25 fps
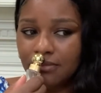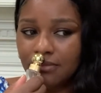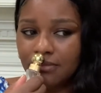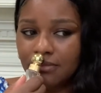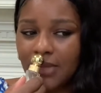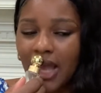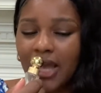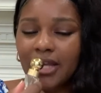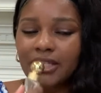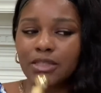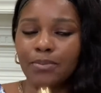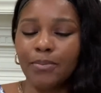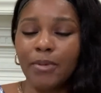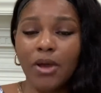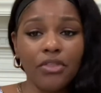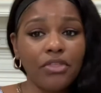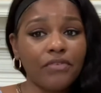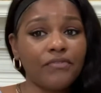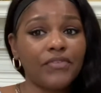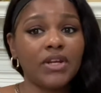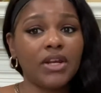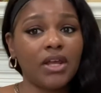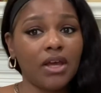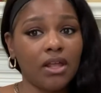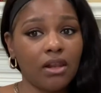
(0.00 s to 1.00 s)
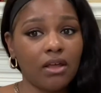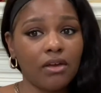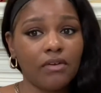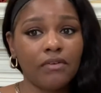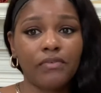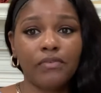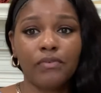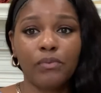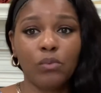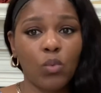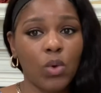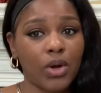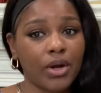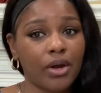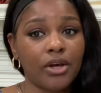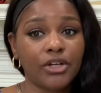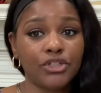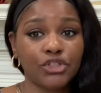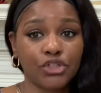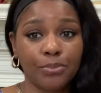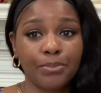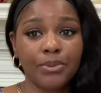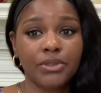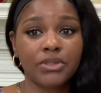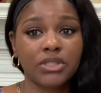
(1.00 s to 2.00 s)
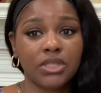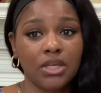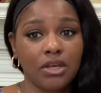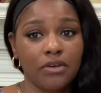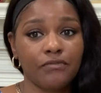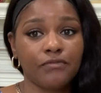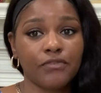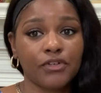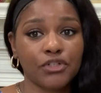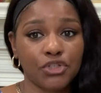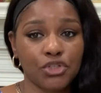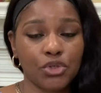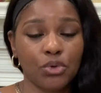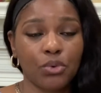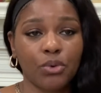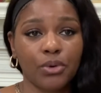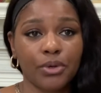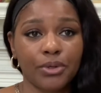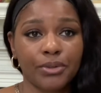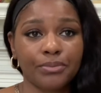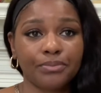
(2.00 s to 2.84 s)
I smell the vanilla 100% for sure.